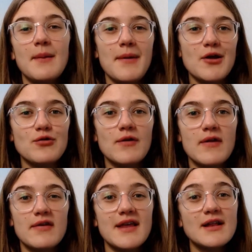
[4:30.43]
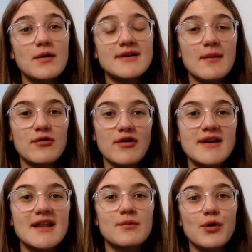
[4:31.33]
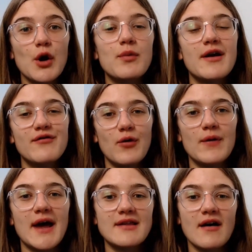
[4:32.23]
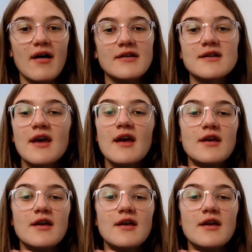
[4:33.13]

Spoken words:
make sure that the skill you are demonstrating is appropriate for that task.